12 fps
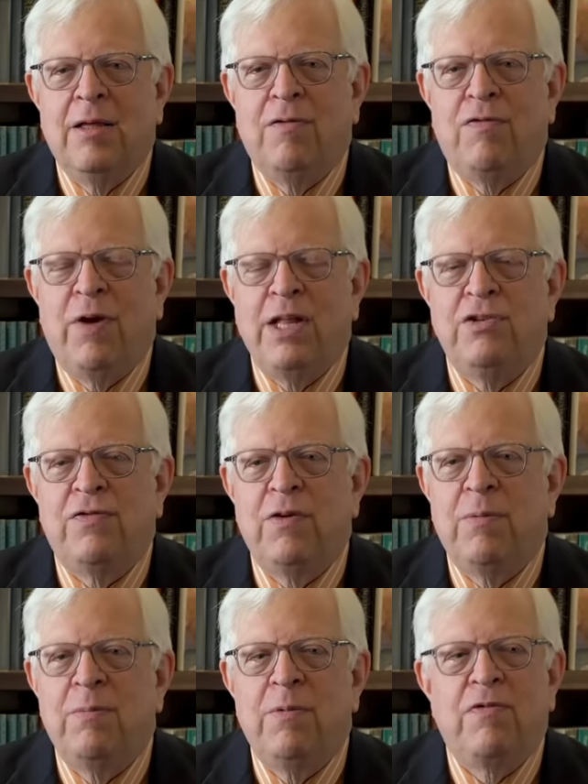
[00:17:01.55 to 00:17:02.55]
Friends
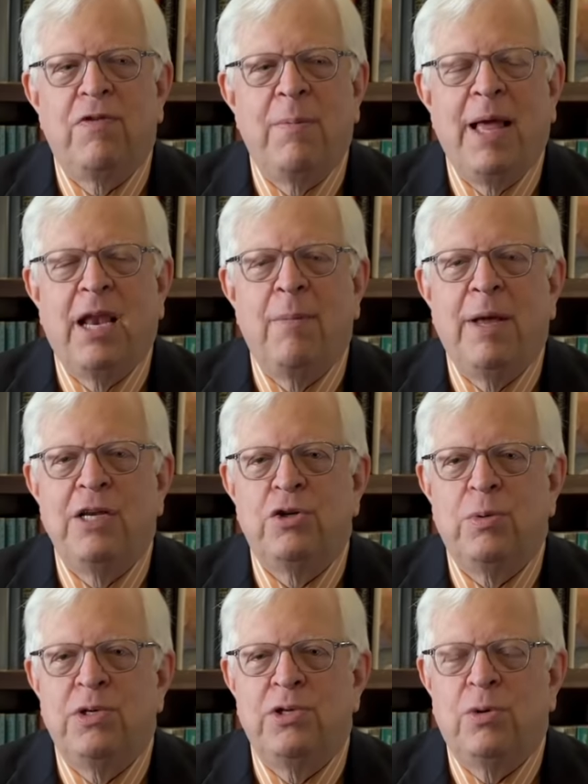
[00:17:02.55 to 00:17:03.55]
from, from
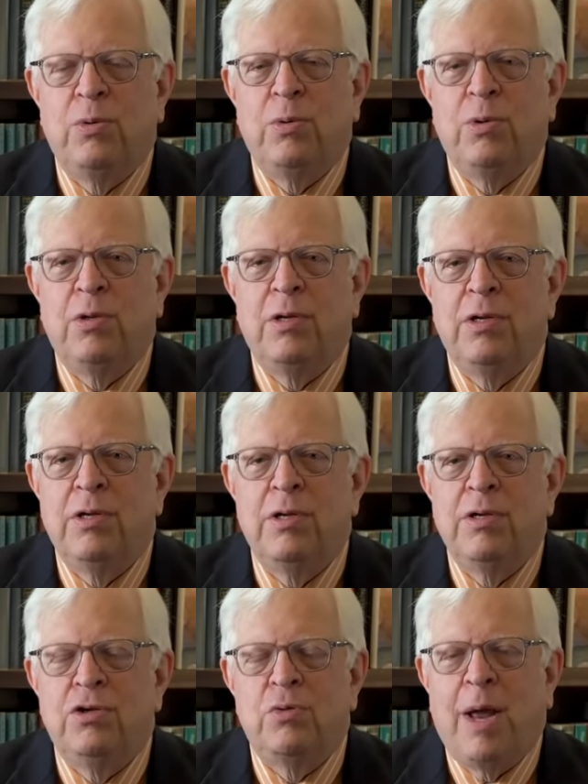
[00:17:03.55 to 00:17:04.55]
elementary school
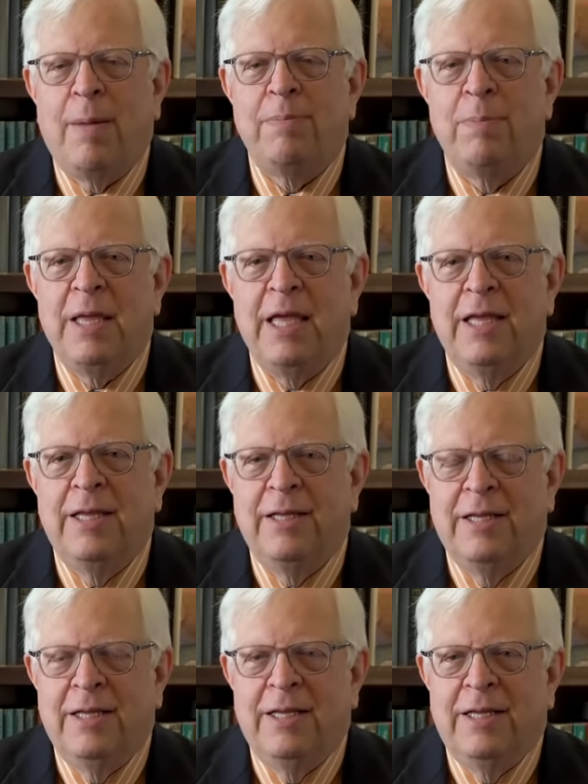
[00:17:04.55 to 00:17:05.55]
dropped me.
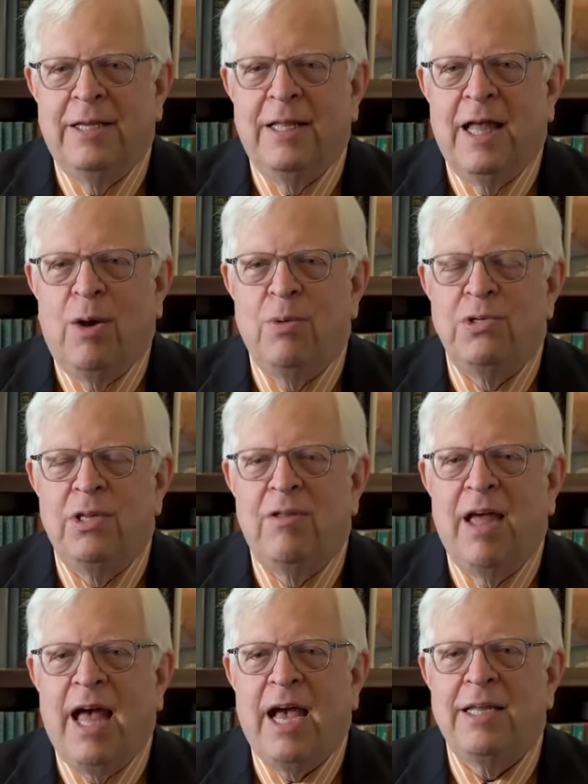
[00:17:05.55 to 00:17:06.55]
I was
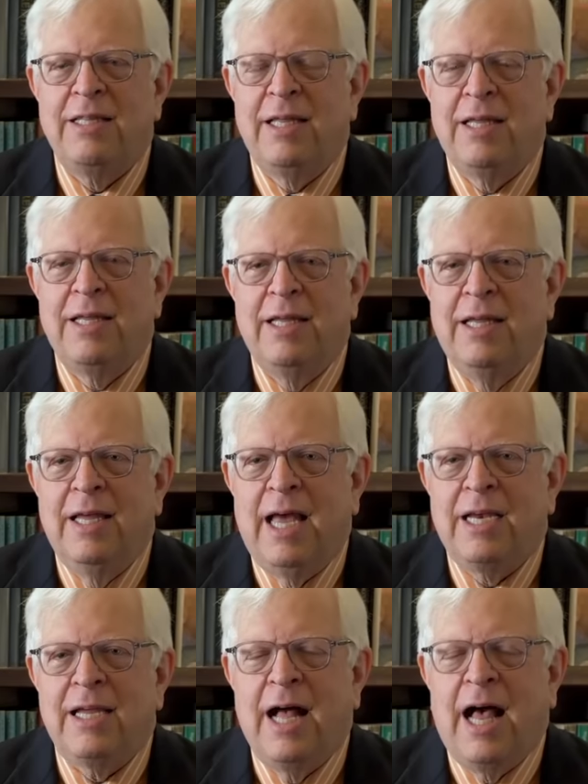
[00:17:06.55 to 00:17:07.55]
attacked
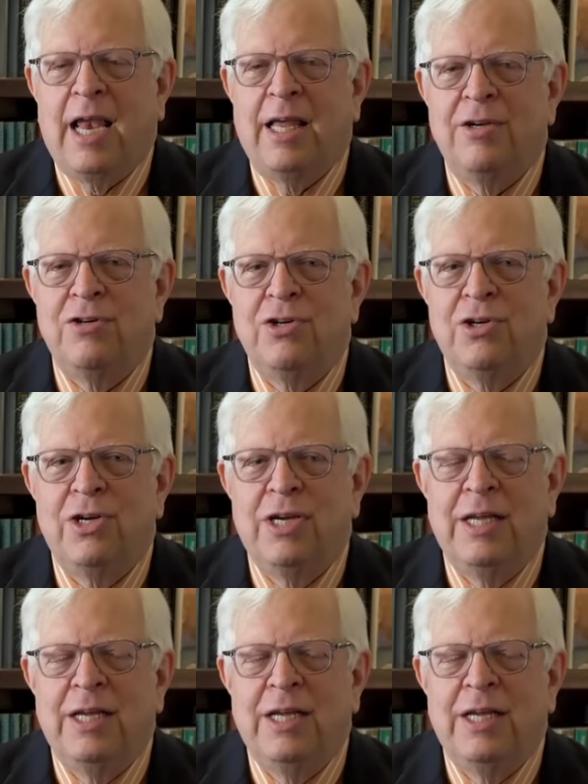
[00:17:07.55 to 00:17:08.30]
at college.